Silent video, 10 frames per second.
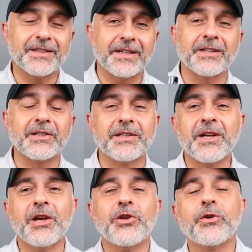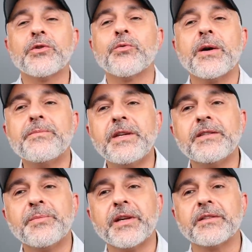kind of good you can rub
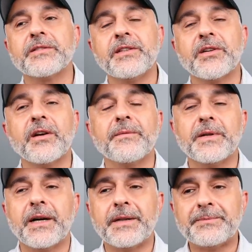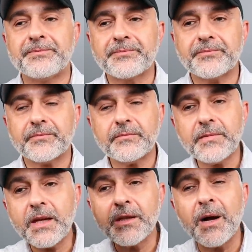these because these are um,
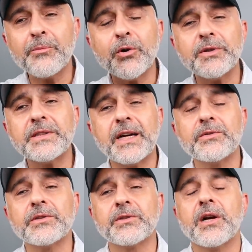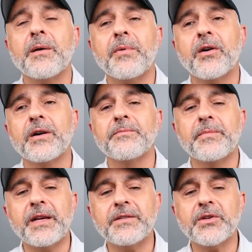not broken down into top, heart, and
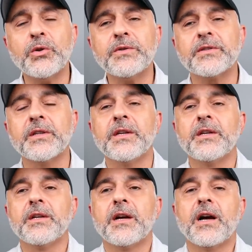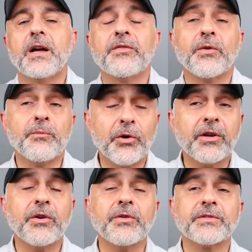bass notes. Uh, if you're more
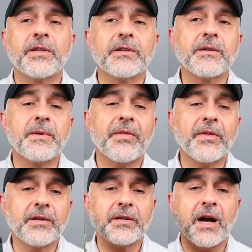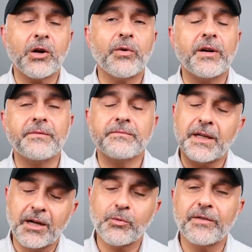curious to learn about the Aqua,
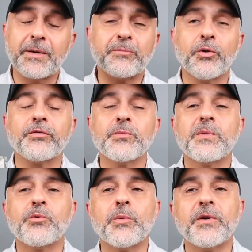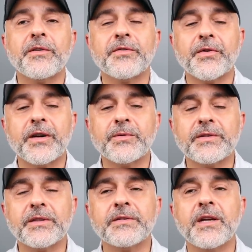not Aqua, but Profumum Roma
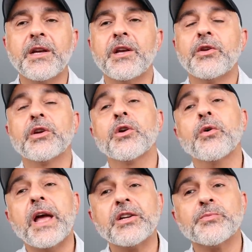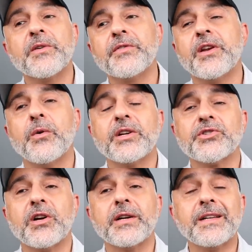fragrances, you can go catch my video I
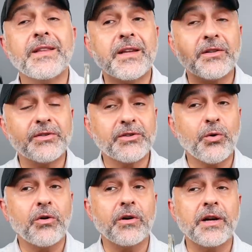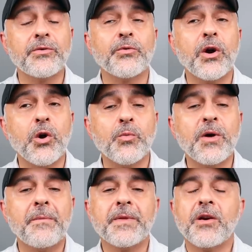shot in their store in Rome